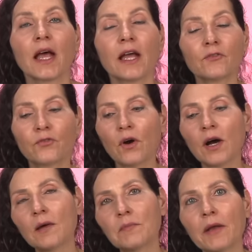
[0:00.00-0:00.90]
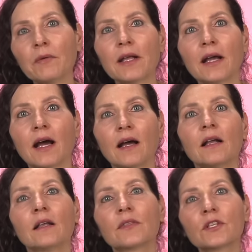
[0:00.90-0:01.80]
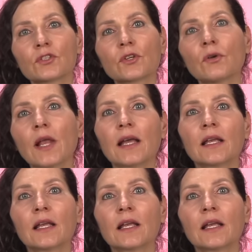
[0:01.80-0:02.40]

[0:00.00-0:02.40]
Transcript: And for America, this solar